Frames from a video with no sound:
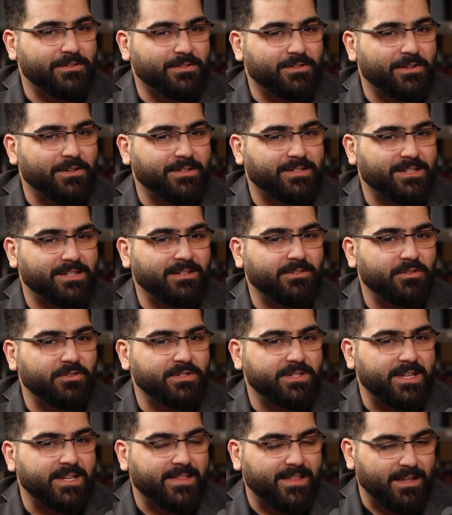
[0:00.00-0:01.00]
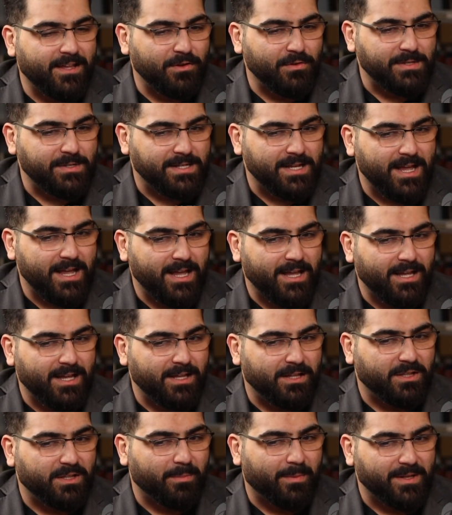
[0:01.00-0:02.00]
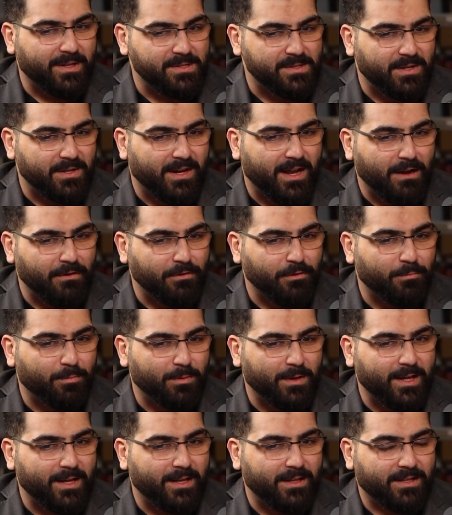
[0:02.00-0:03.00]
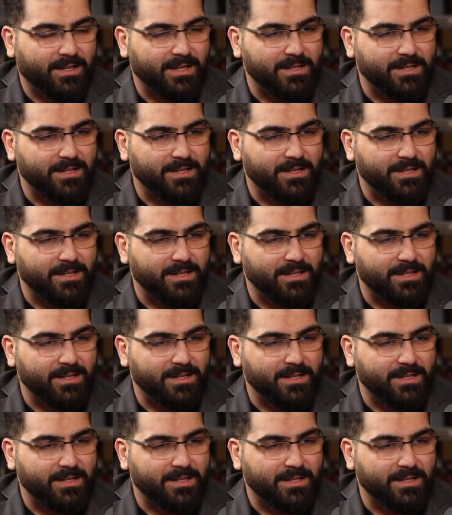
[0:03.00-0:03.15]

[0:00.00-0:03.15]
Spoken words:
So it's interesting that you say it depends on how you play it.